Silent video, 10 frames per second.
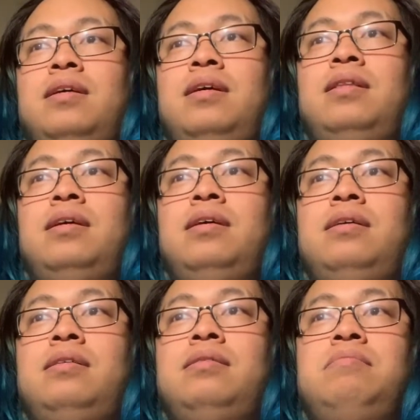And
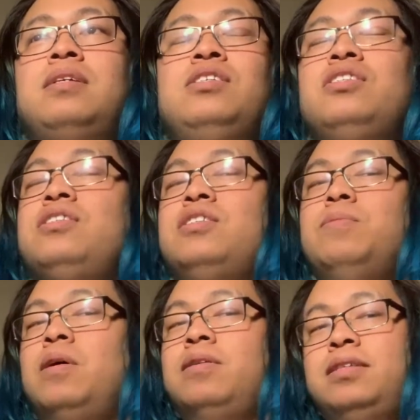then it's just a
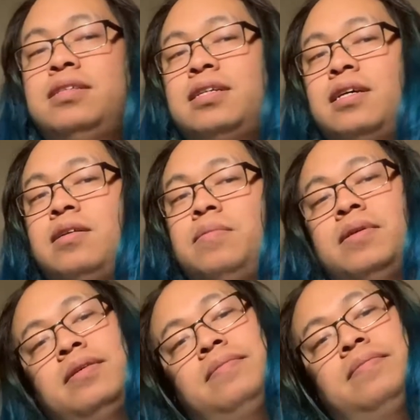small detail,
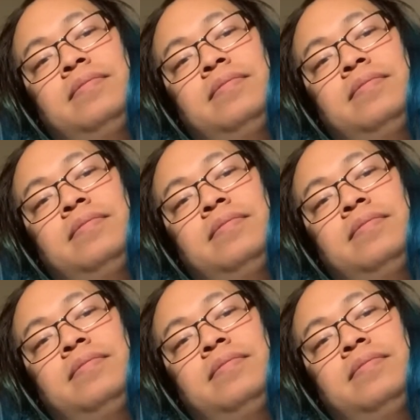but